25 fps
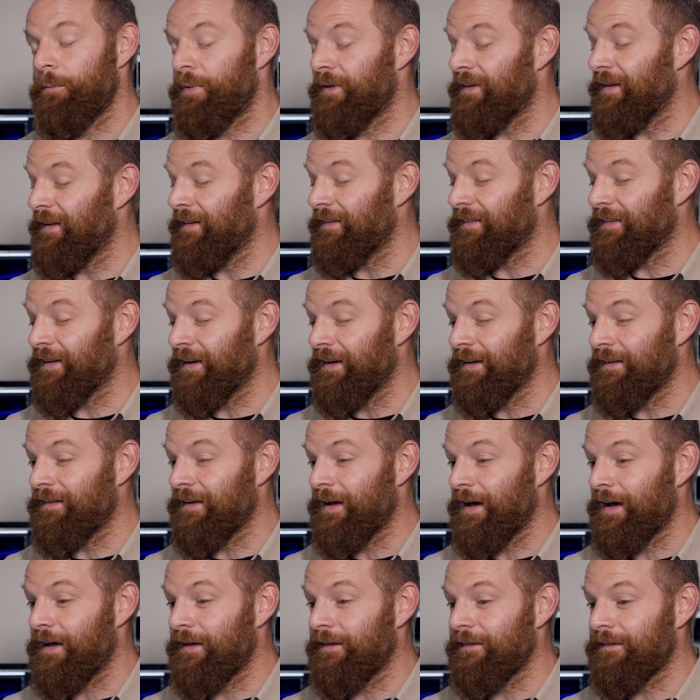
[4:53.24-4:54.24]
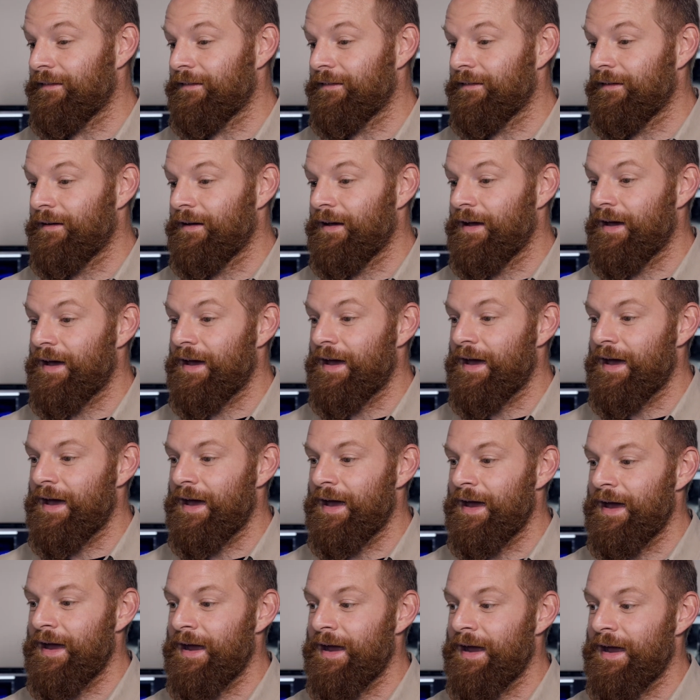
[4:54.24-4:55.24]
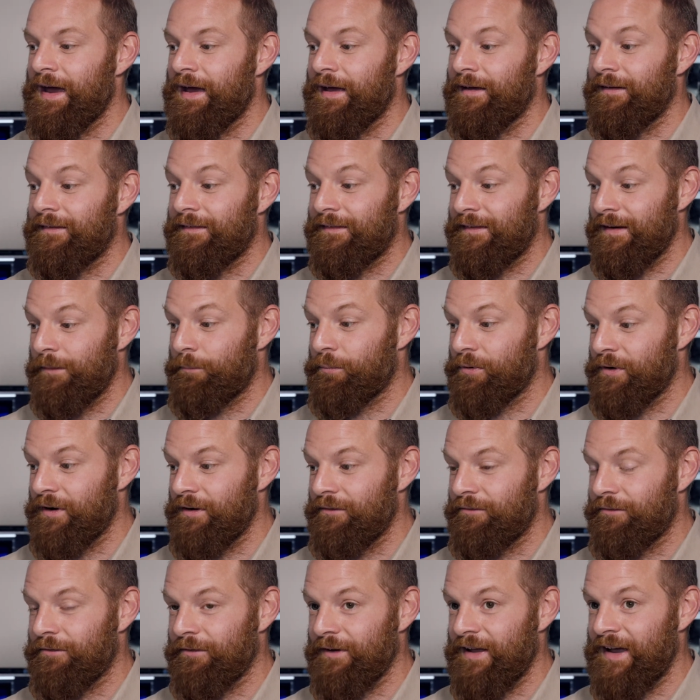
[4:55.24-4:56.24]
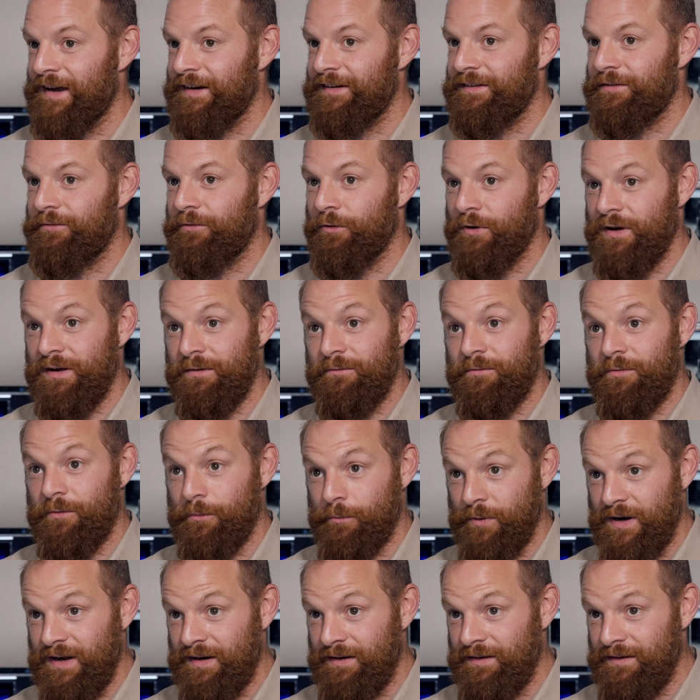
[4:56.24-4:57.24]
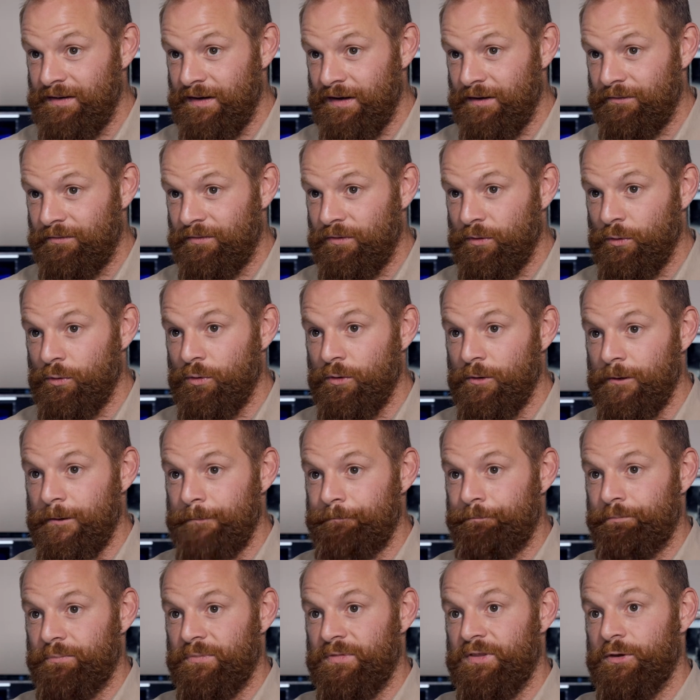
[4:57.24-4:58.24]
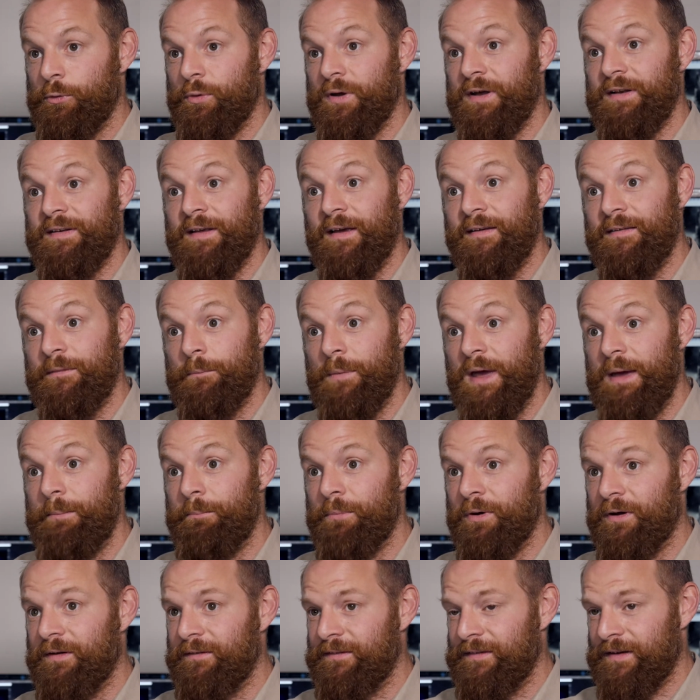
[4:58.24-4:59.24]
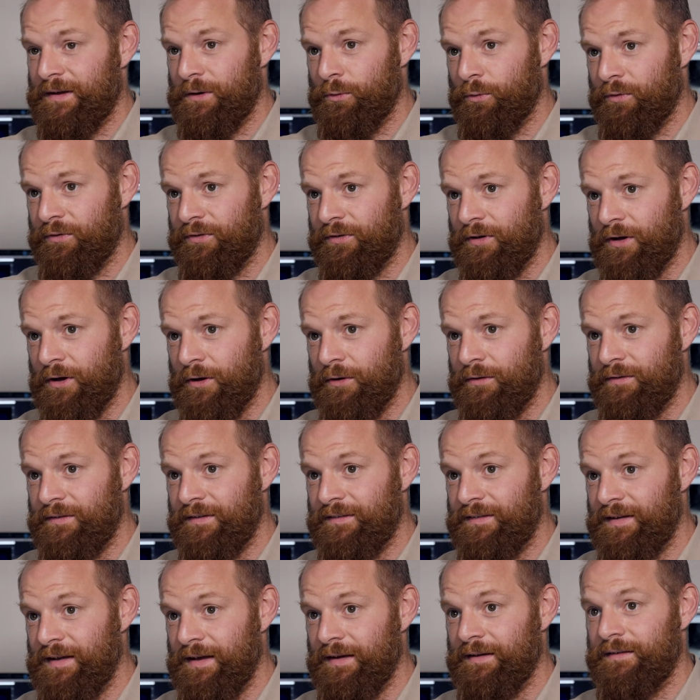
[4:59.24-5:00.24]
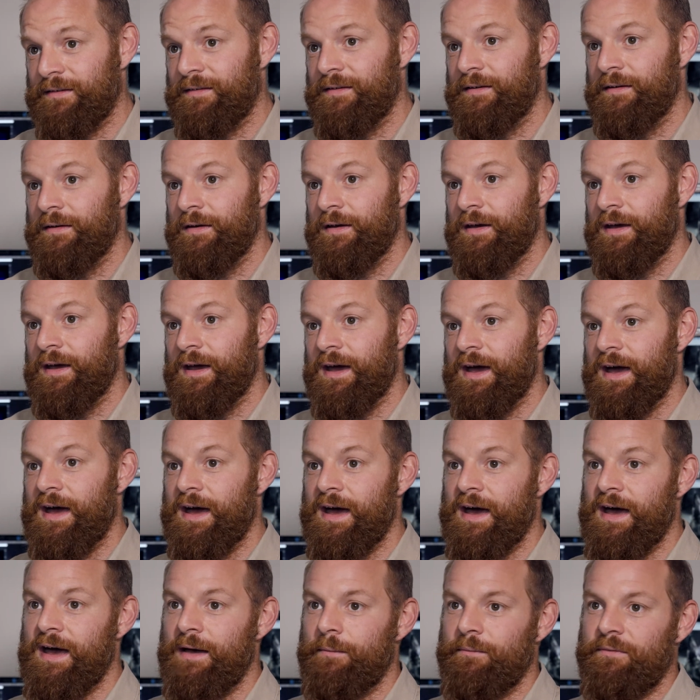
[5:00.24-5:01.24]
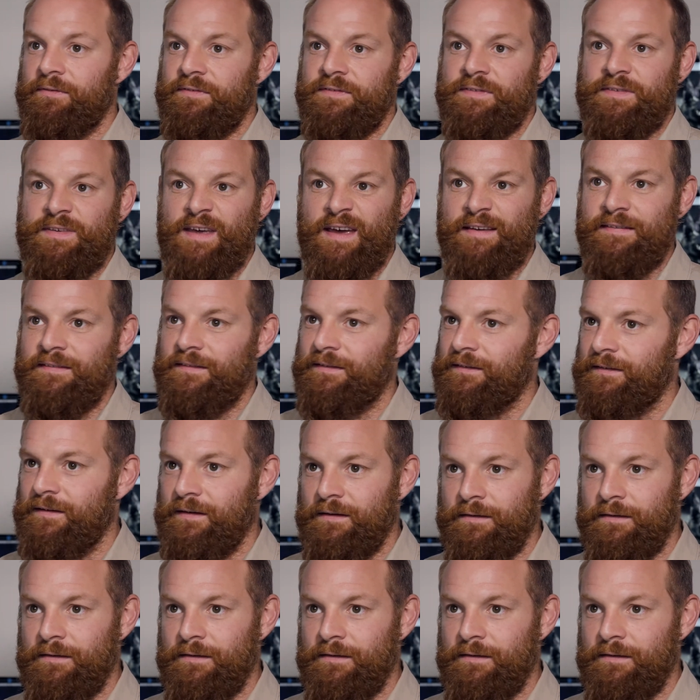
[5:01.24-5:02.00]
potentially does a separate flash for infrared if you're doing a dust map, because it can also detect dust